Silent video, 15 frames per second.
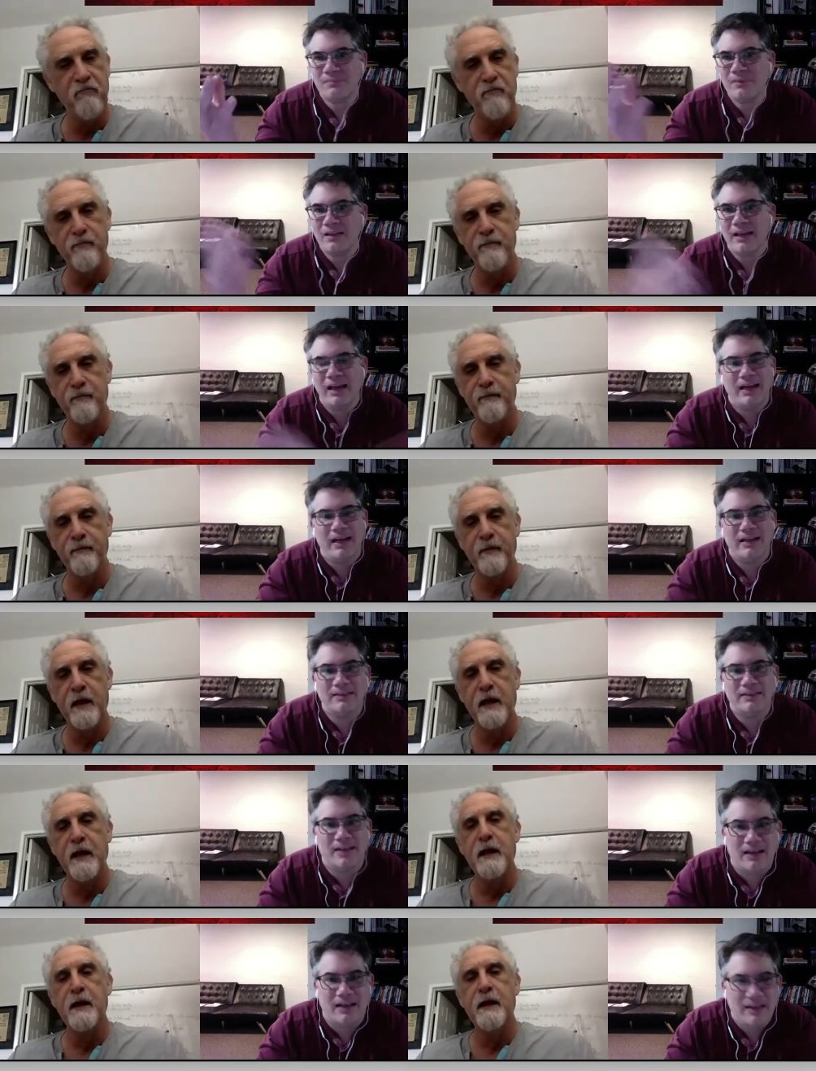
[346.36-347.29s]
Speaker 1: And
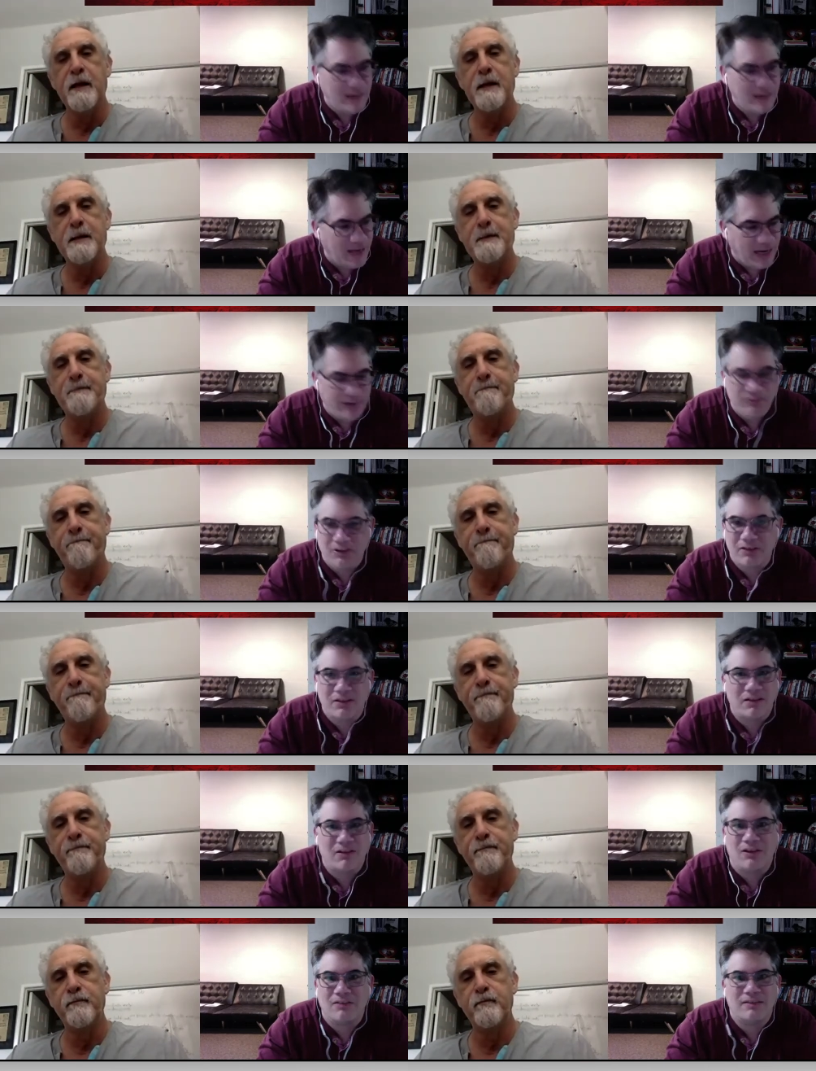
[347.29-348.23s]
uh, I've learned a
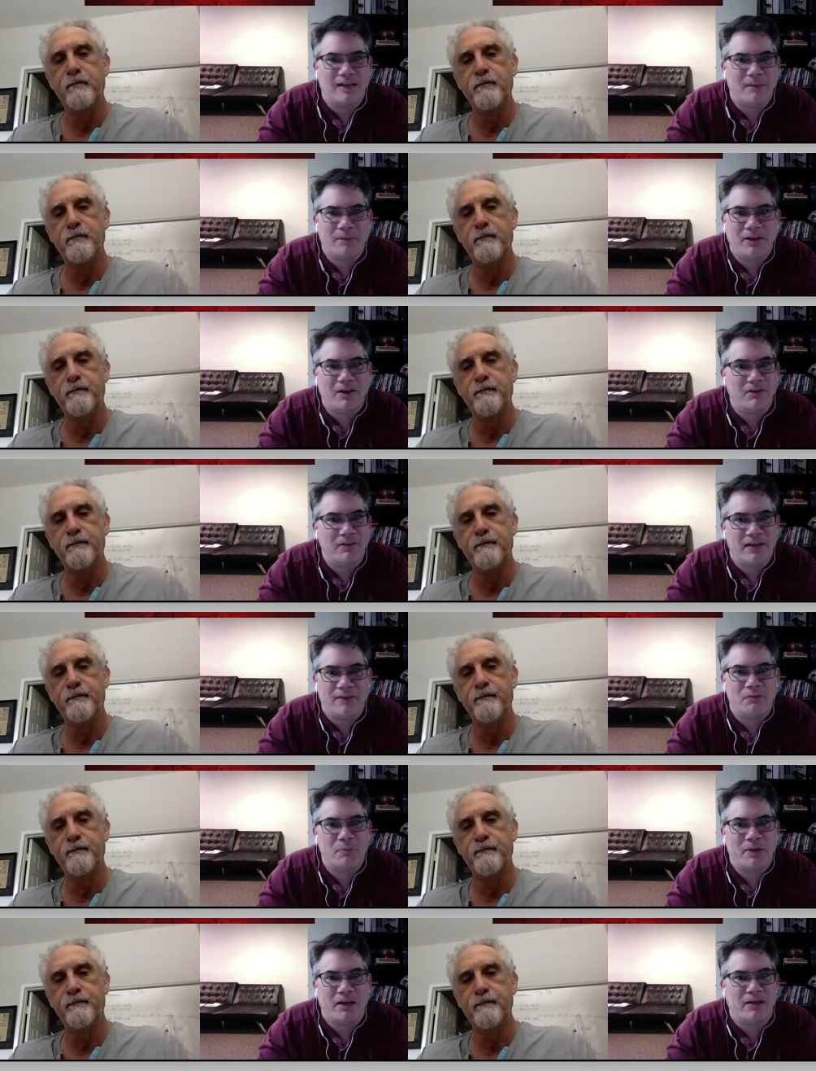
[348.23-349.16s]
long time ago never
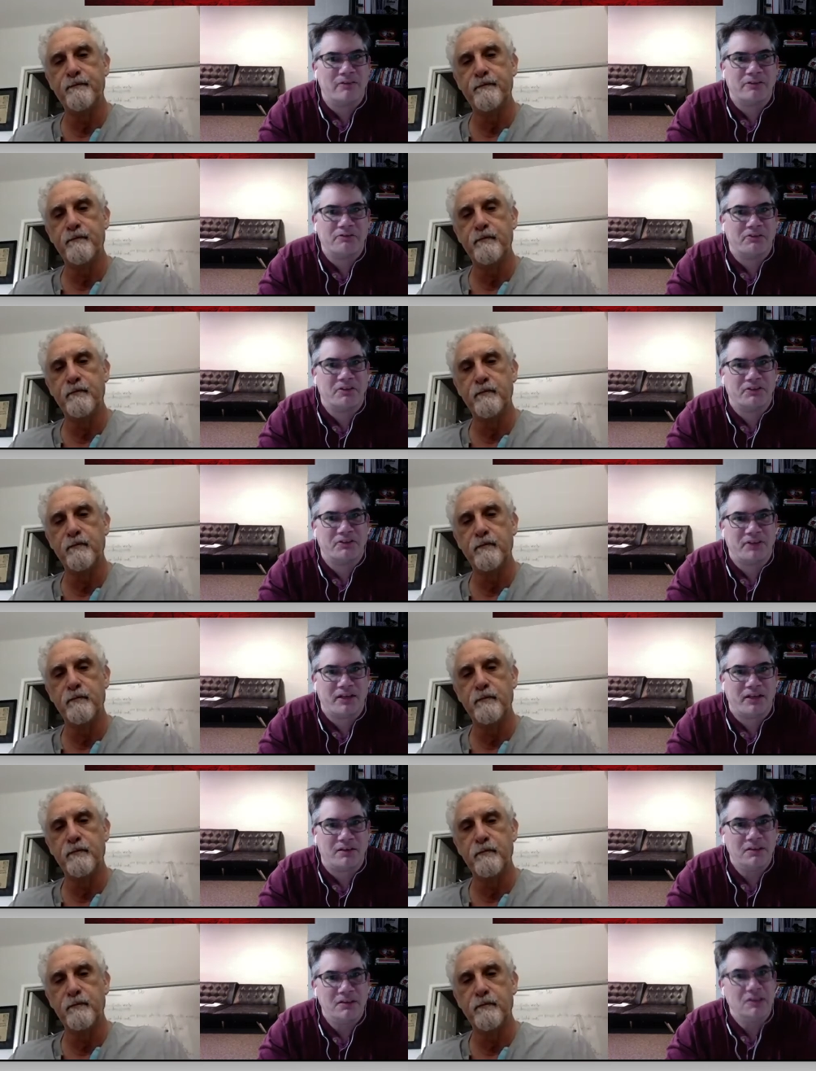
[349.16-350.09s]
be hungry for a sale
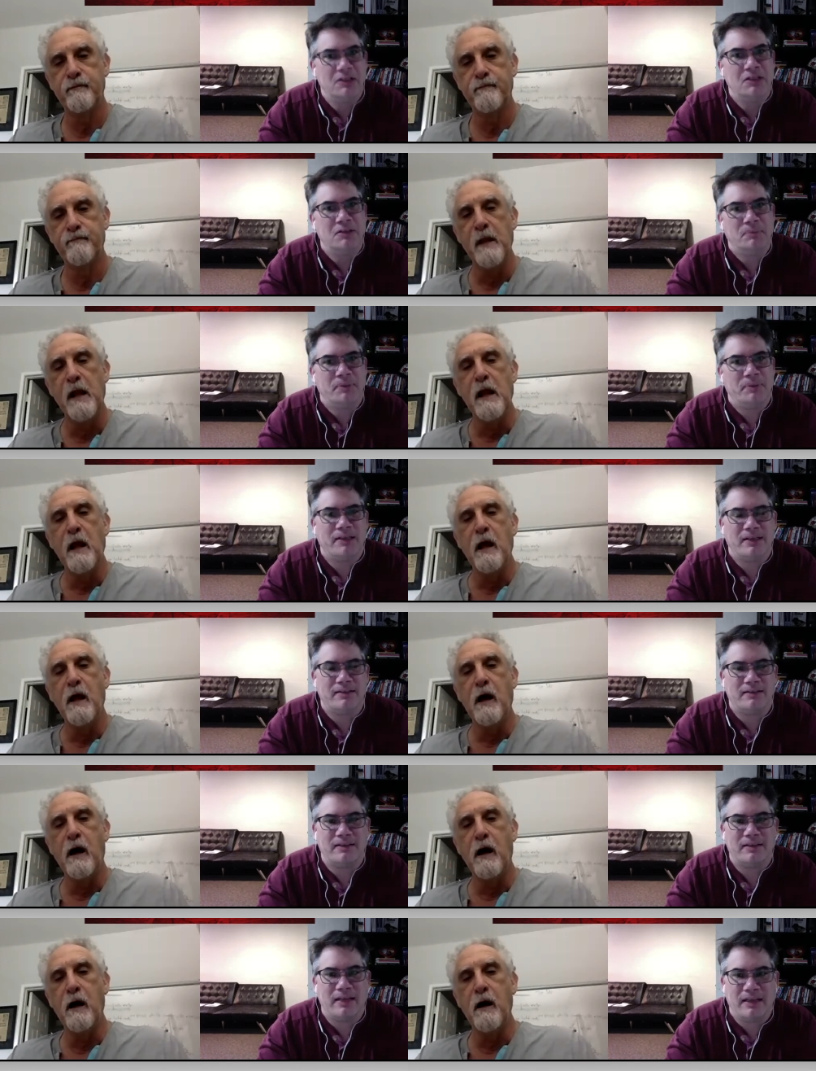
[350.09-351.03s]
because
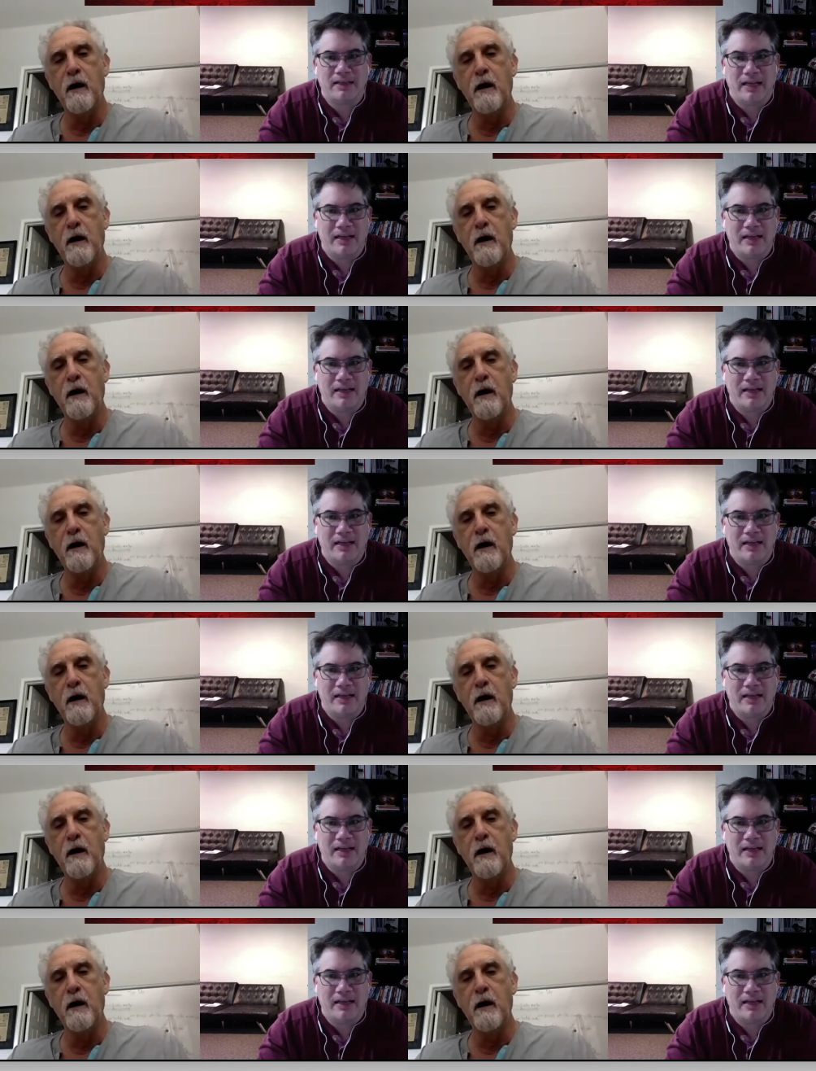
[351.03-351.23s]
it, it,